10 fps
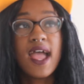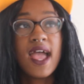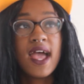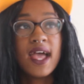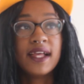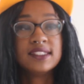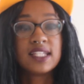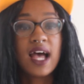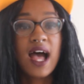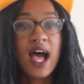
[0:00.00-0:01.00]

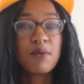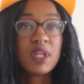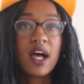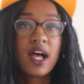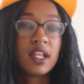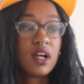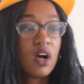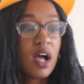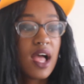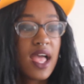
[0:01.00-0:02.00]
and I'm not
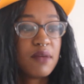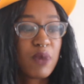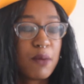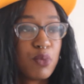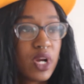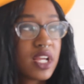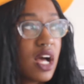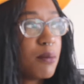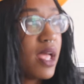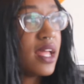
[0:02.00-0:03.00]
and my
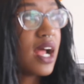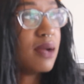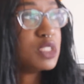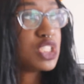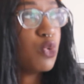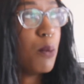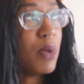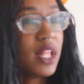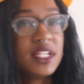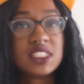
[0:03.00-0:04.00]
breakup, and I'm just a
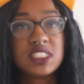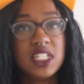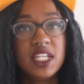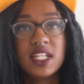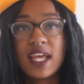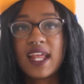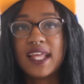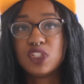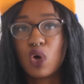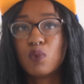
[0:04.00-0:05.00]
rebellious teen and
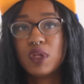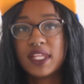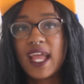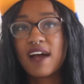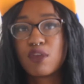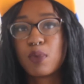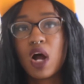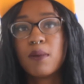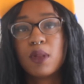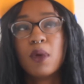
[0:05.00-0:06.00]
I don't really have a
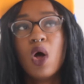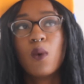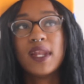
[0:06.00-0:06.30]
problem,